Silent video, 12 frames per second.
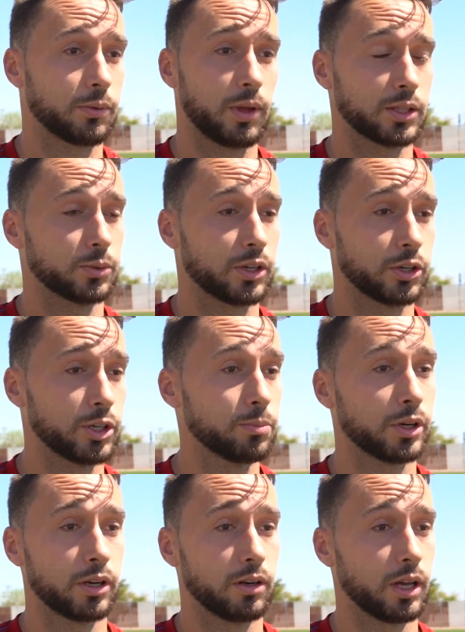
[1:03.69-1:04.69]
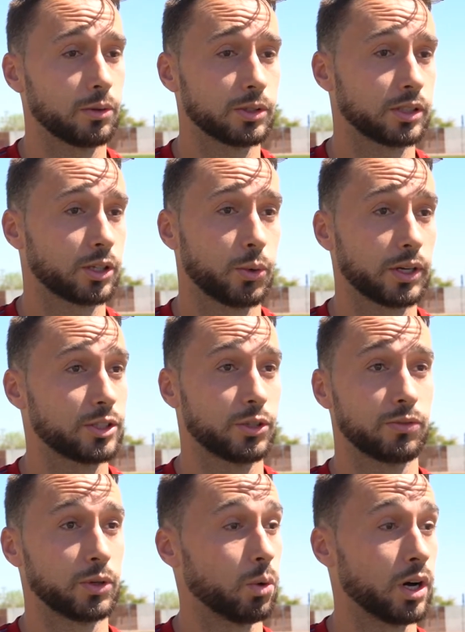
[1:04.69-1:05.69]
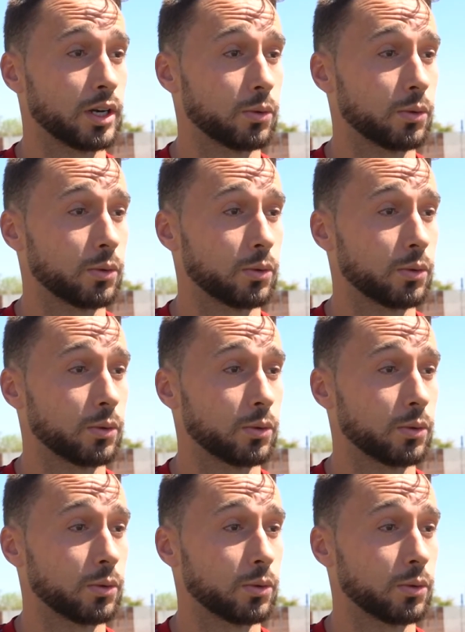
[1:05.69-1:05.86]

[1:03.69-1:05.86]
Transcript: as we could, but it was a quick two v one.